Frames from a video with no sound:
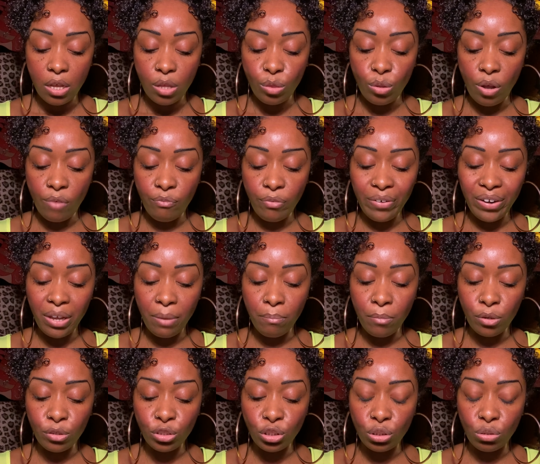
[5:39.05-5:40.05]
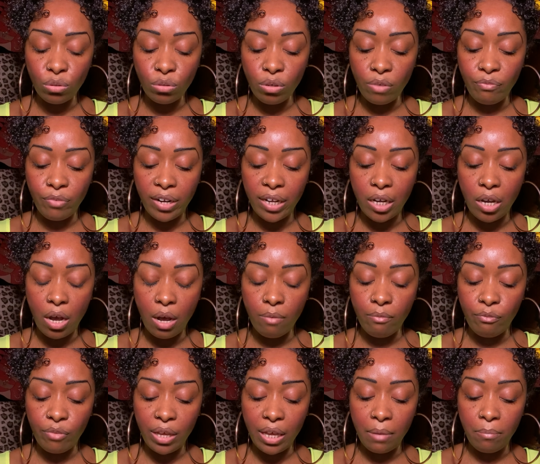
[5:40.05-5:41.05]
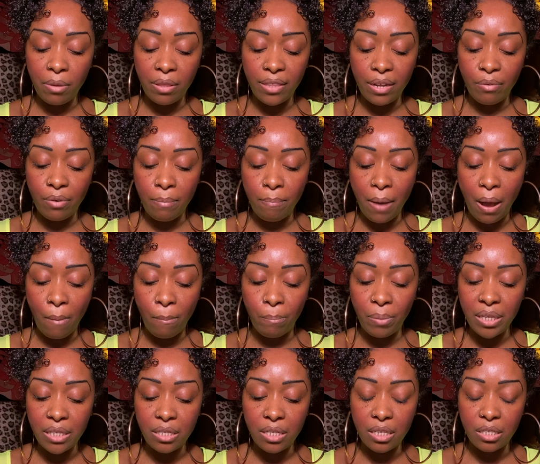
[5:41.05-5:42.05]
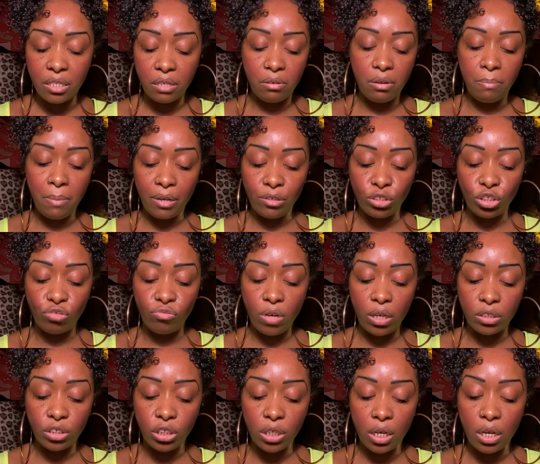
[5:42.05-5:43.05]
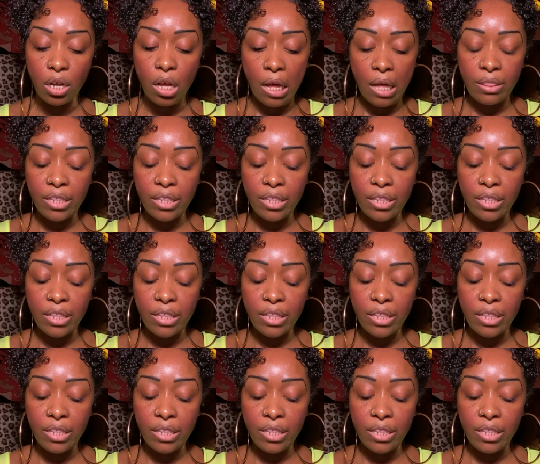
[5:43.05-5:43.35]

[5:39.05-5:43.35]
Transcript: not very emotional, not very comforting, but they're about business, they're about structure.